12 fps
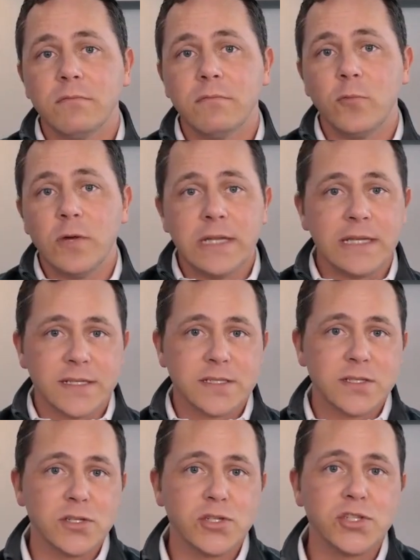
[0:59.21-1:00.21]
willingness
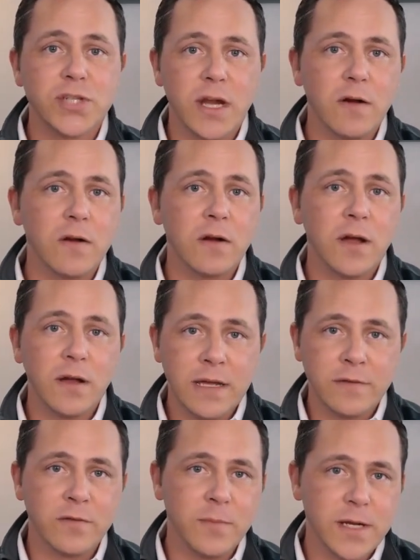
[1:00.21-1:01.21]
to share
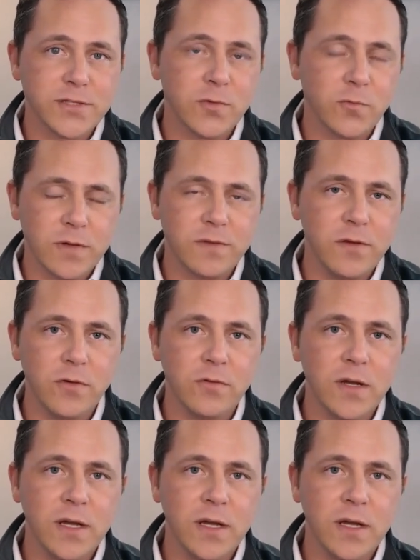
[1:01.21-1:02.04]
information with you.